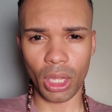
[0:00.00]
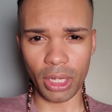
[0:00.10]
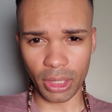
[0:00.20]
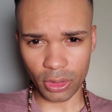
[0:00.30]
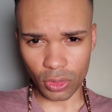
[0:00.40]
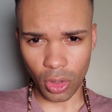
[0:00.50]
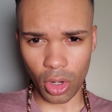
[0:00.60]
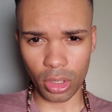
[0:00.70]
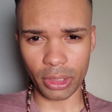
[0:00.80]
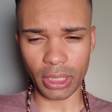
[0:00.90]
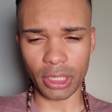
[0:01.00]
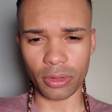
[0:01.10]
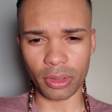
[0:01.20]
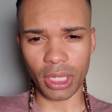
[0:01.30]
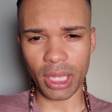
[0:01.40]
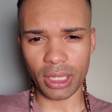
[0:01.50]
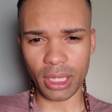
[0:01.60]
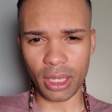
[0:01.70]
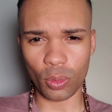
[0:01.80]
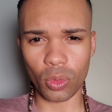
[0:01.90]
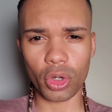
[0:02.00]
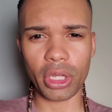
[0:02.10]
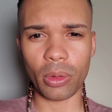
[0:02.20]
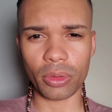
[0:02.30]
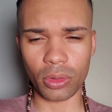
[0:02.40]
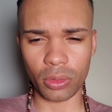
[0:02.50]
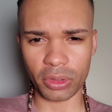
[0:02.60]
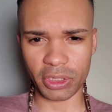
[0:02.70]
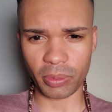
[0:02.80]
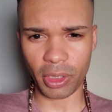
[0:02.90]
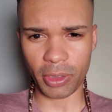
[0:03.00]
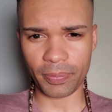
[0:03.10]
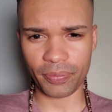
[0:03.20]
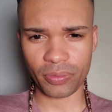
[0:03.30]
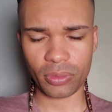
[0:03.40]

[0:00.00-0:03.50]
And in this calling that you're in working with the Holy Spirit.